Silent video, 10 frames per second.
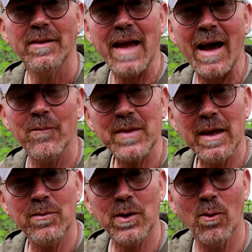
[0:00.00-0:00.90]
Now,
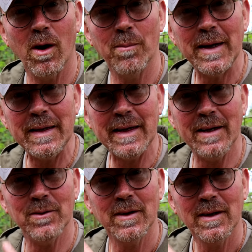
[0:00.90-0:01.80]
if you are
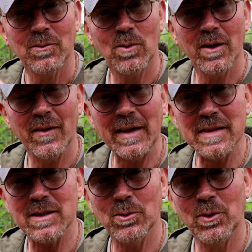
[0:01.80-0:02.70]
making one of
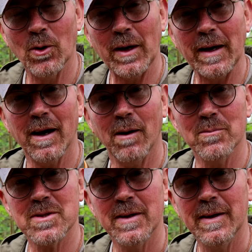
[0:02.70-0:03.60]
these little noggin
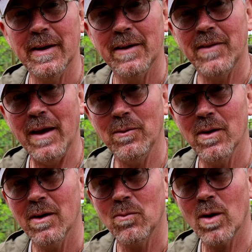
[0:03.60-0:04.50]
cups, then
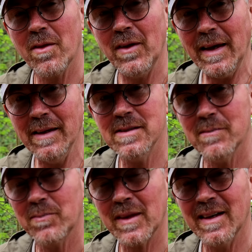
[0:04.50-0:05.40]
one of
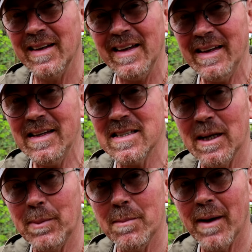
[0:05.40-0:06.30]
these can
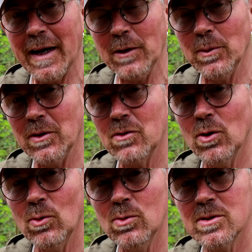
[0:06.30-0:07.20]
easily be made with the
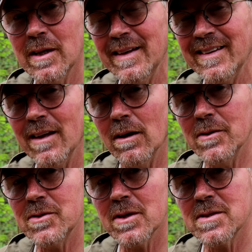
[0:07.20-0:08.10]
tools that
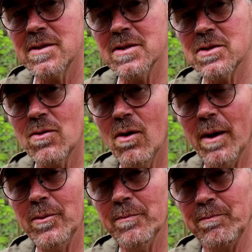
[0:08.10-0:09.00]
I just
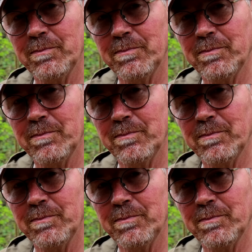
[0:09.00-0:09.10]
described.